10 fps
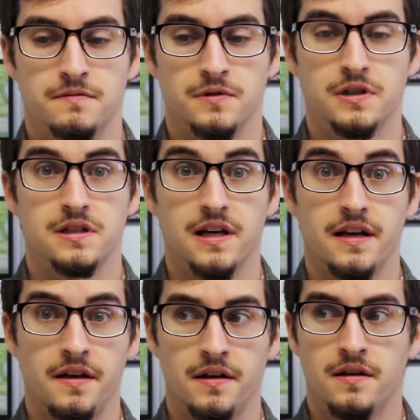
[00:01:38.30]
looked like,
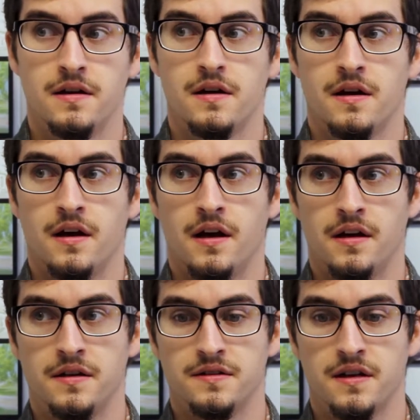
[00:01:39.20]

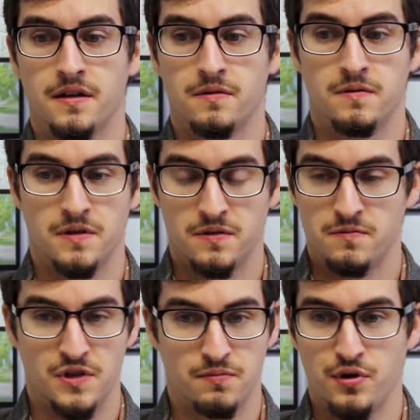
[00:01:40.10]
and he's like,
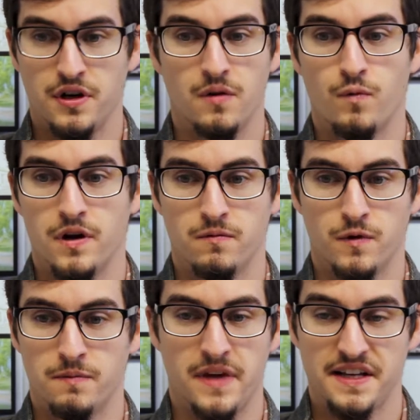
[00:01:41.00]
just put in
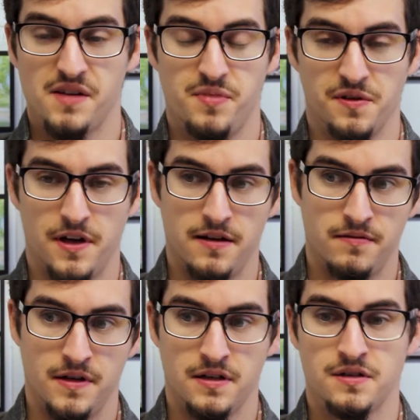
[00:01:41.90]
what makes up your life.
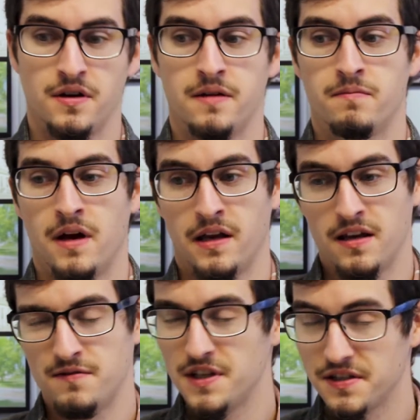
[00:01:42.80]
And so I
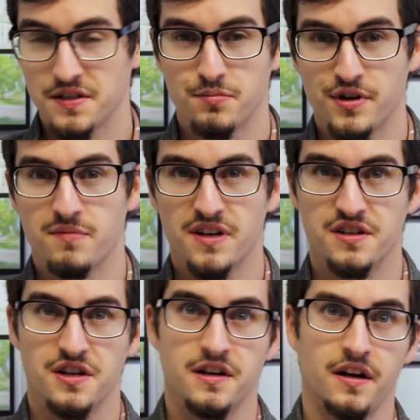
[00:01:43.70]
gave Jesus a pretty big
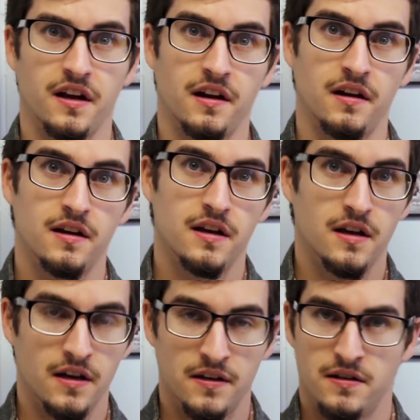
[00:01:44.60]
chunk, and
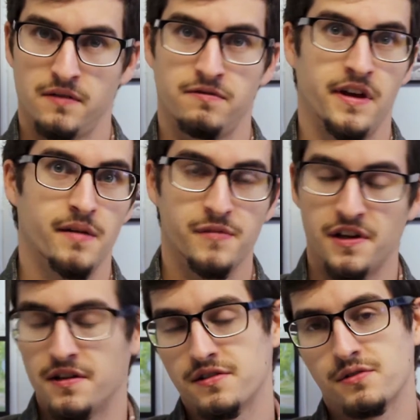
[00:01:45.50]
family
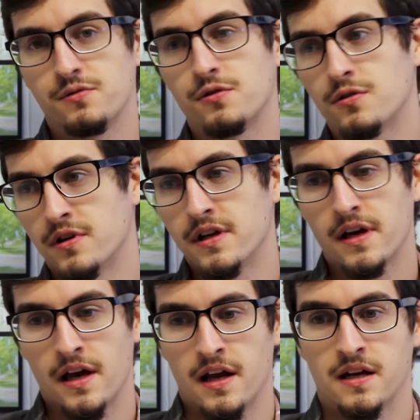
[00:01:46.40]
and school,
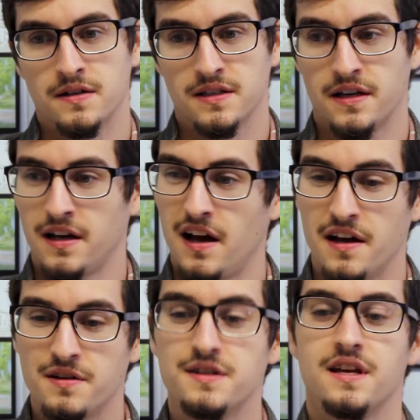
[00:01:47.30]
and I was like, I
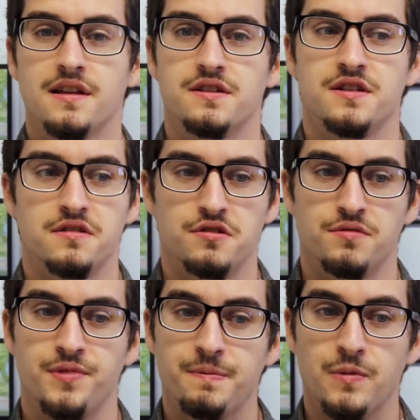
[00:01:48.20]
understand that Jesus
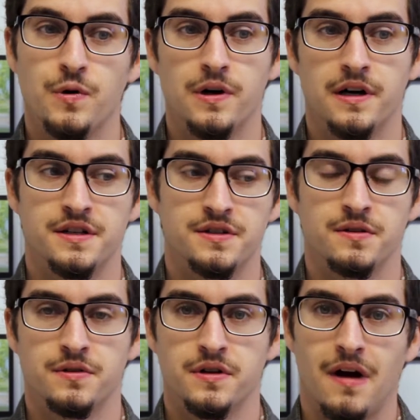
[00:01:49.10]
should be more, I just
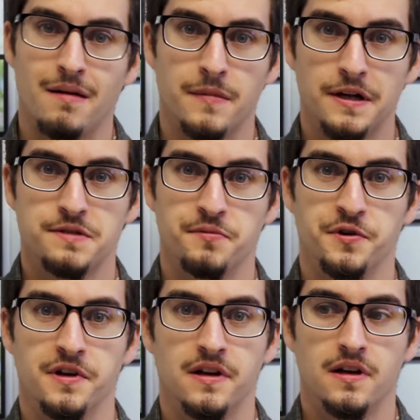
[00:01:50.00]
don't know how much
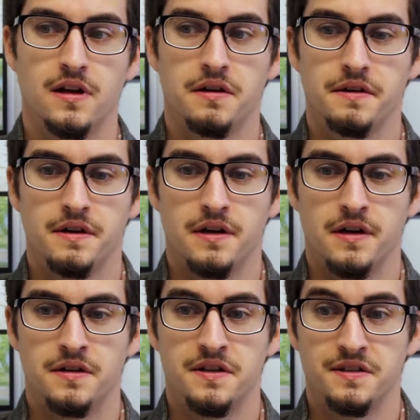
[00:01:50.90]
more.
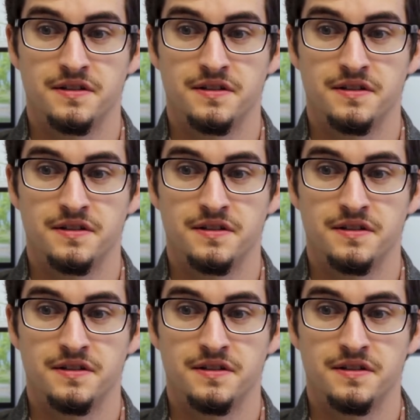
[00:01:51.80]
And Neil